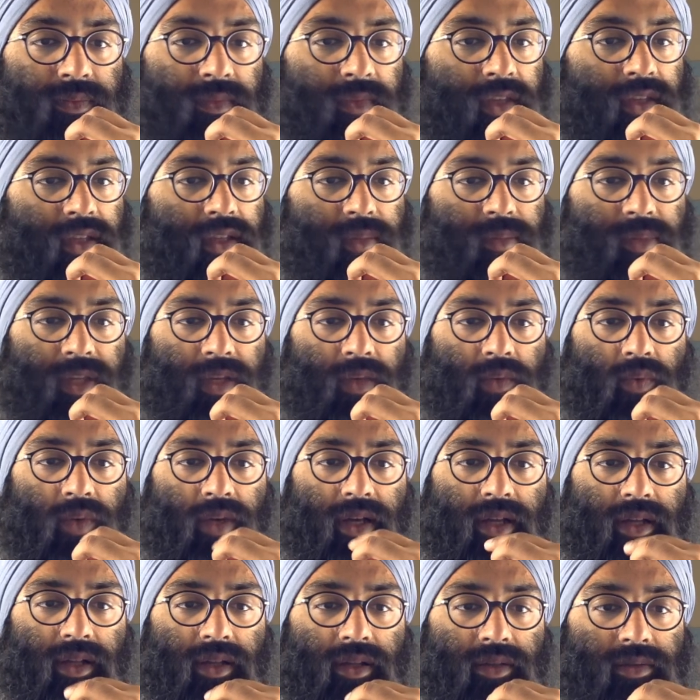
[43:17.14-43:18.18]
They play
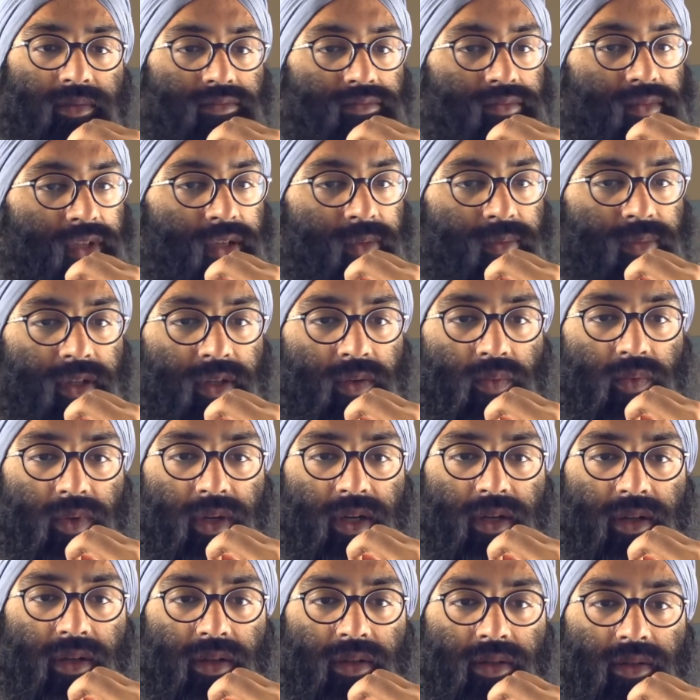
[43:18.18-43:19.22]
well, I play
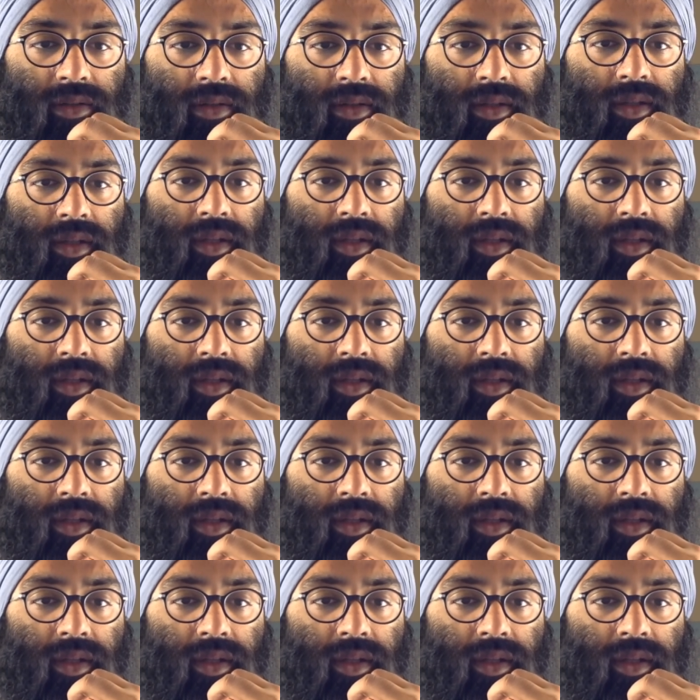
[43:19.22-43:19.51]
well.